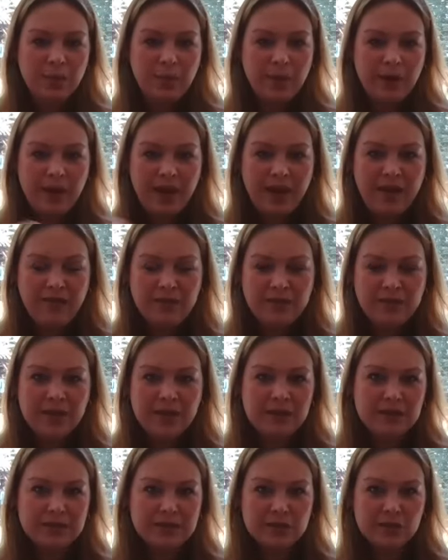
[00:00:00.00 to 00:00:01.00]
by having
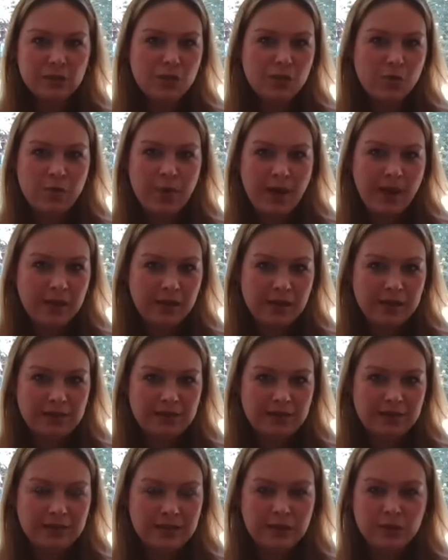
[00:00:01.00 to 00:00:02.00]
that zero
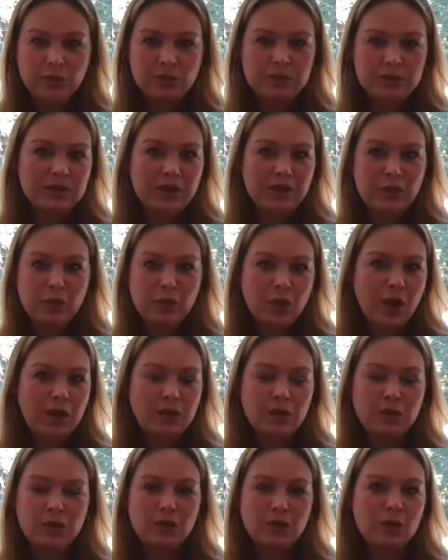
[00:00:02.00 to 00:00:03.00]
balance, it looks like you're
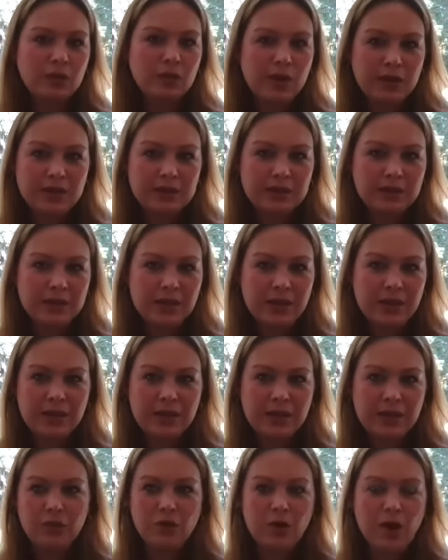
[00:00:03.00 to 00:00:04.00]
not utilizing
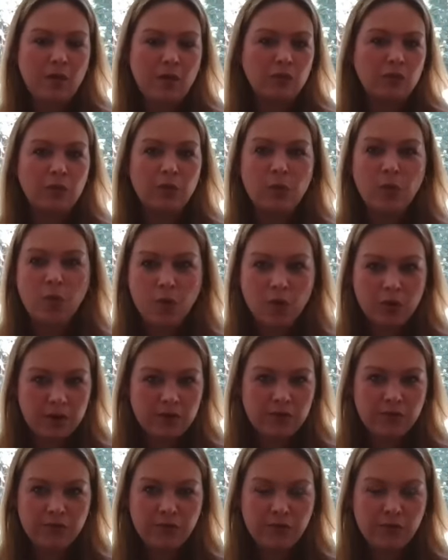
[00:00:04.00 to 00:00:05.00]
it, you're not
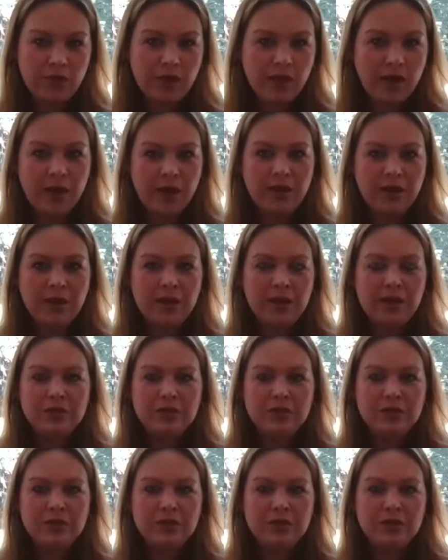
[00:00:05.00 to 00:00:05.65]
rewarded for that.